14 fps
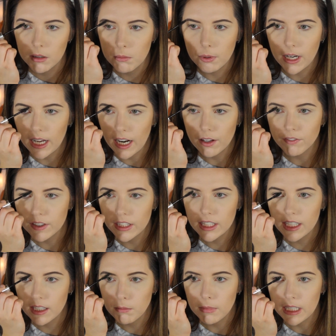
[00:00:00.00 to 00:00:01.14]
but I feel
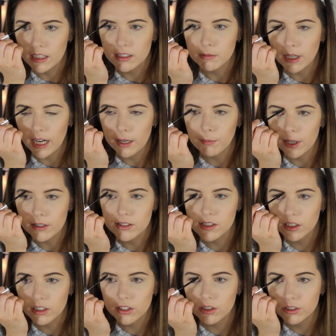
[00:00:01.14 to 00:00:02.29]
like it makes my eyebrows
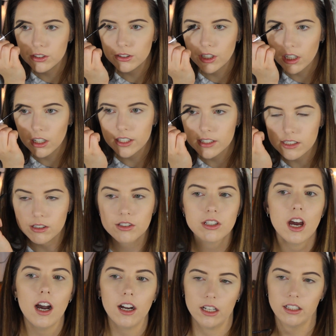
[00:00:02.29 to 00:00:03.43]
look a little too dark because there's
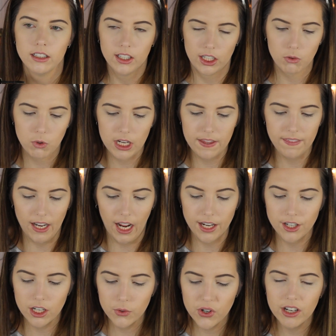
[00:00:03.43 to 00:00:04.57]
not a clear one that I
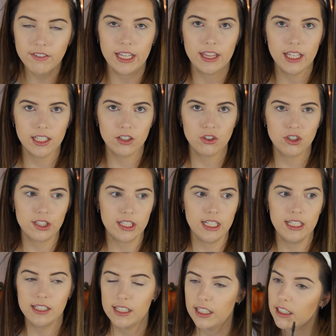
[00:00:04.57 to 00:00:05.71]
know of. I think it's just
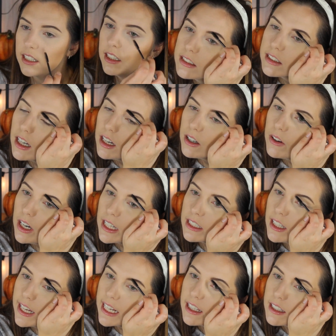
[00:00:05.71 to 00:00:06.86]
tinted. So I
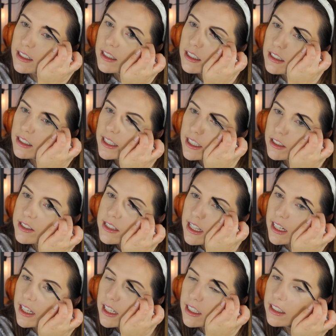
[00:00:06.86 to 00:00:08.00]
like the clear
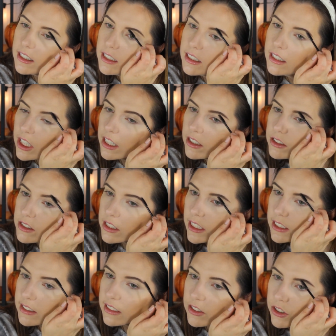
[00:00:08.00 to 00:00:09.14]
setting gels
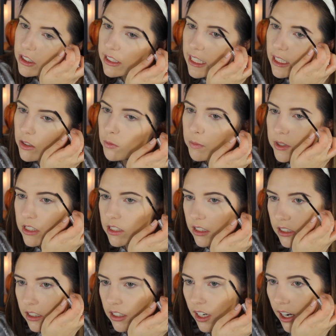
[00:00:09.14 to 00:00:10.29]
because it just helps
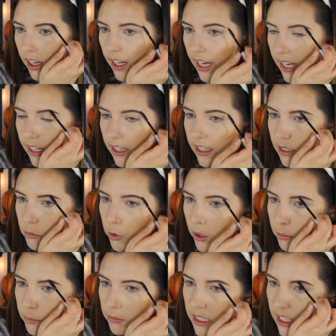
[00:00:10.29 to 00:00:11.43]
not add any
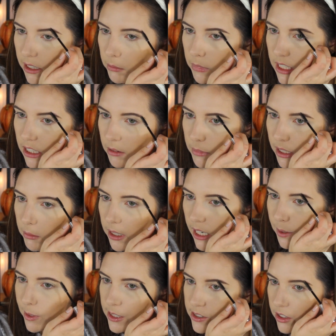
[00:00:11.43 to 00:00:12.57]
more pigment or make my
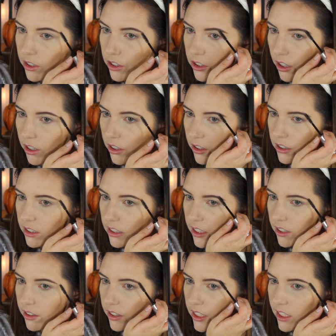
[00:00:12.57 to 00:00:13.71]
eyebrows look darker than
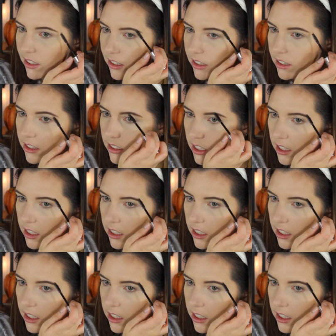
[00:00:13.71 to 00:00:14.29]
they already are.